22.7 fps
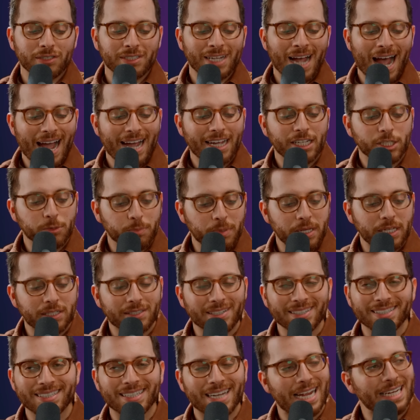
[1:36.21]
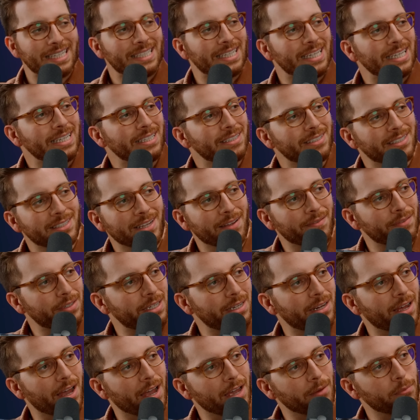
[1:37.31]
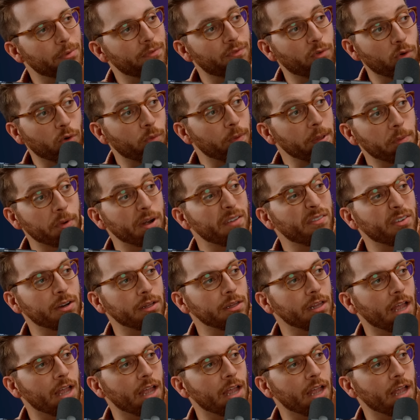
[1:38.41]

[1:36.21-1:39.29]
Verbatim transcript: its highest peak since 1979, before we were even